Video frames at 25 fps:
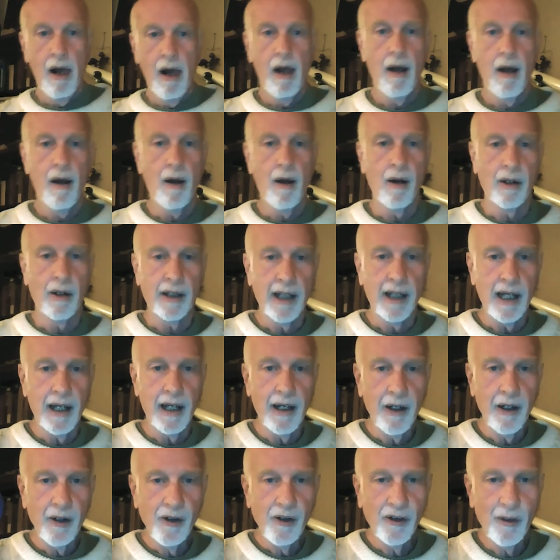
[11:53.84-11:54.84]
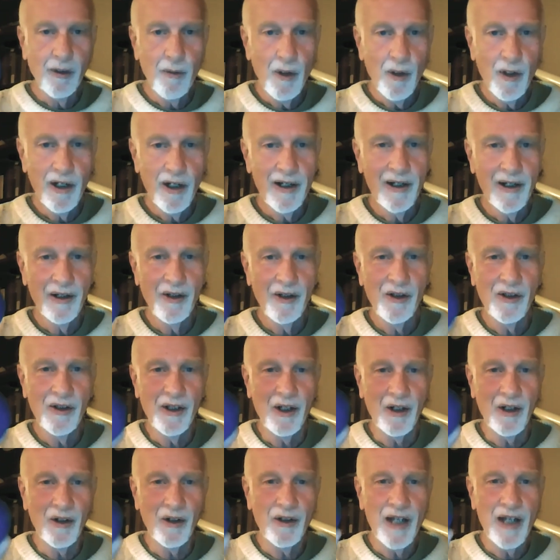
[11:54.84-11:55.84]
Okay, here's the moon and here's the
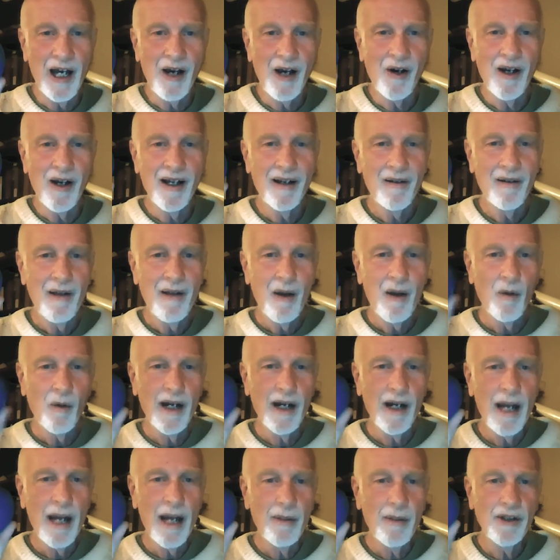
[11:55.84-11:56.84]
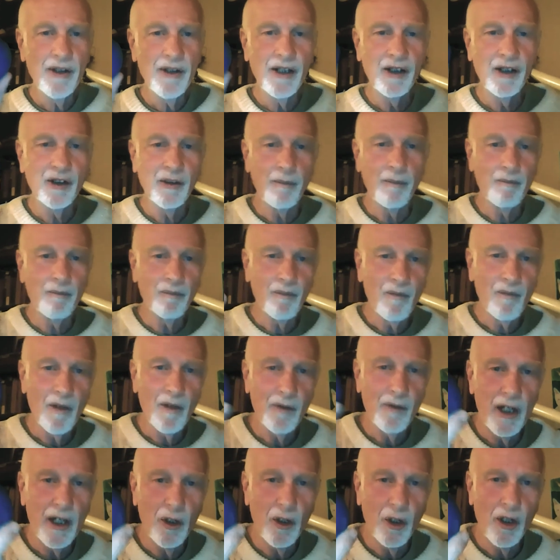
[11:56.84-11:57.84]
earth. Now, what happens is
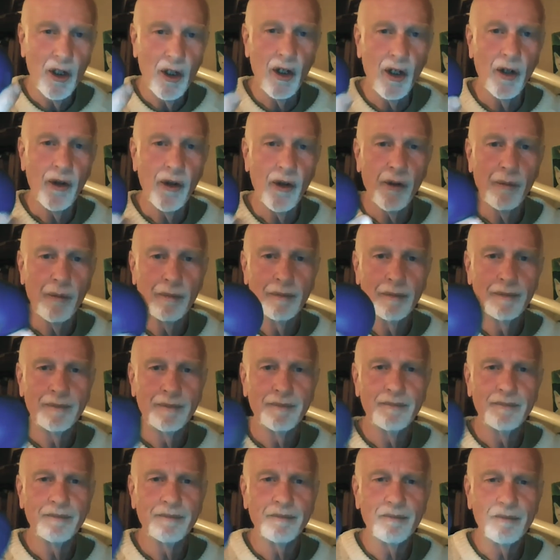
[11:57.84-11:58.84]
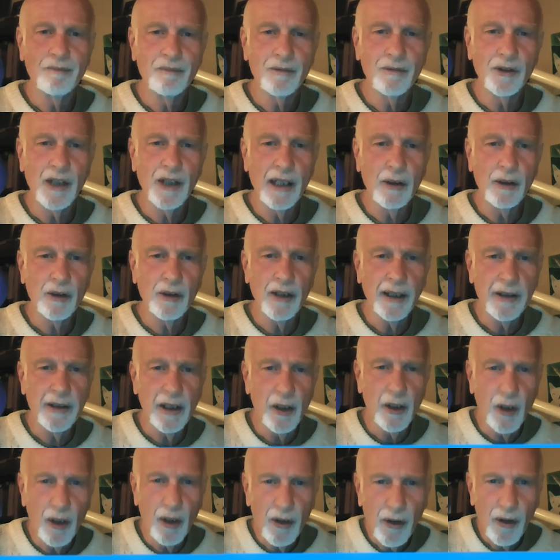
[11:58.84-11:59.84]
the earth, does that look like
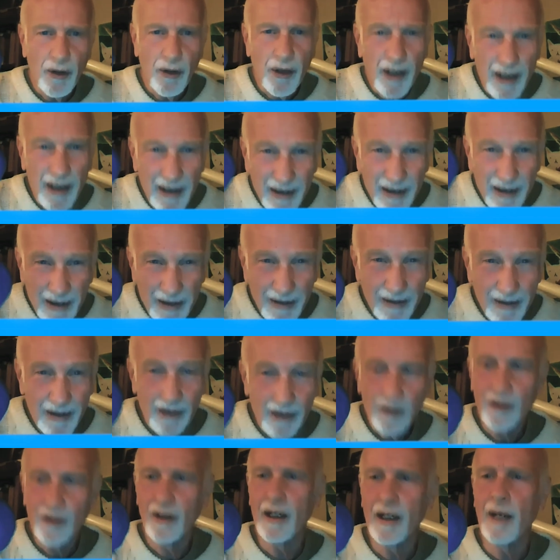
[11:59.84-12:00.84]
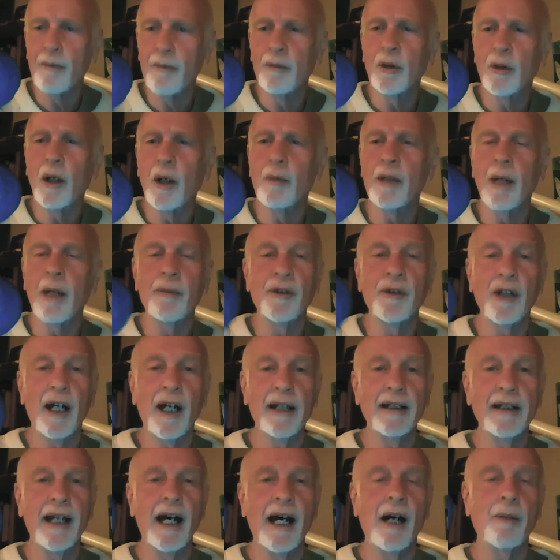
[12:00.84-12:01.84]
the earth? Sort of, I'm probably
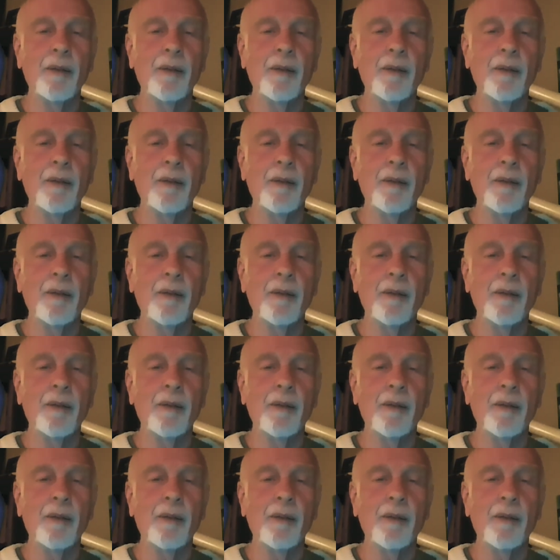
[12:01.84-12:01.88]
upside down.